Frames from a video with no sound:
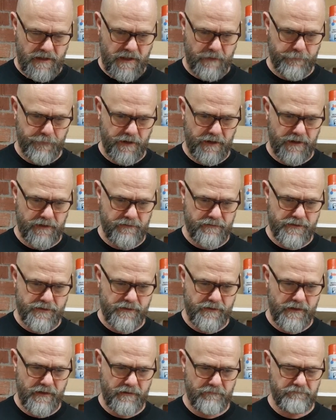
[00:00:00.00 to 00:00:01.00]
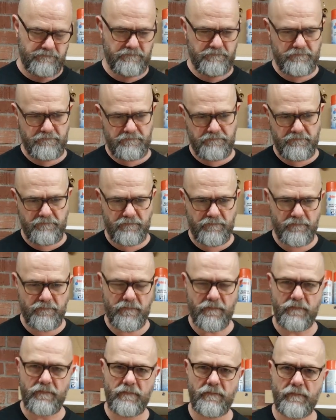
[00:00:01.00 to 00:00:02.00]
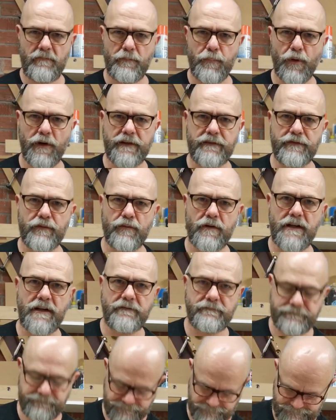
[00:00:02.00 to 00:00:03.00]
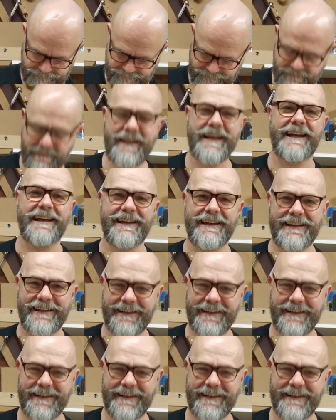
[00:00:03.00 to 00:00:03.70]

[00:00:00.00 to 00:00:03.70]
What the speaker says: about sort of 0.4. I